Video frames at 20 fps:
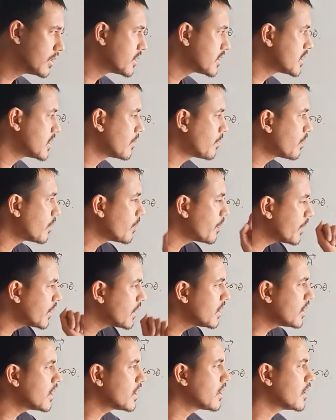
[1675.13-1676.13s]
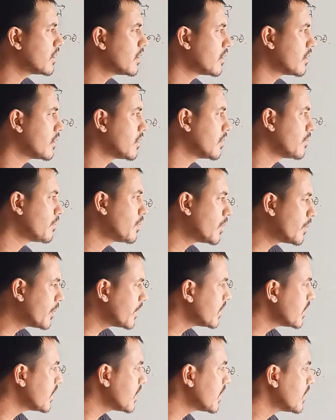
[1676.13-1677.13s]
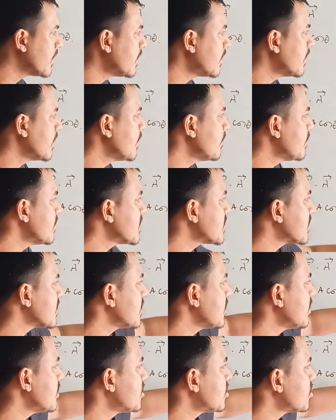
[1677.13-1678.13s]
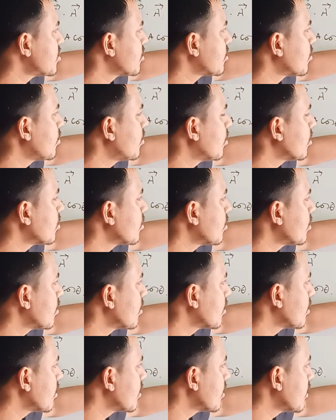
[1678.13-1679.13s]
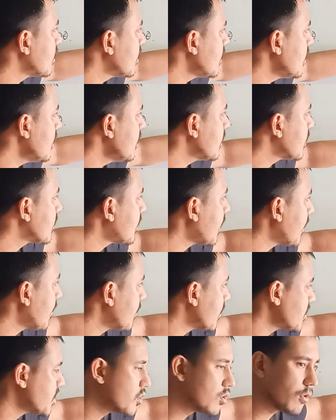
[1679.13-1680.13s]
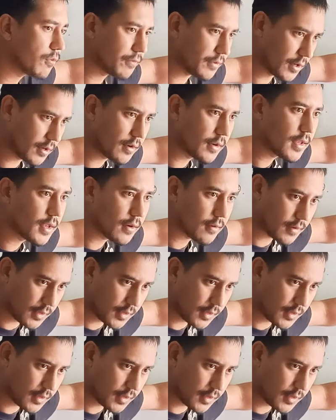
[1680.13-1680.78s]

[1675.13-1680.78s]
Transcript: See, perpendicularly means it should go in the direction of area,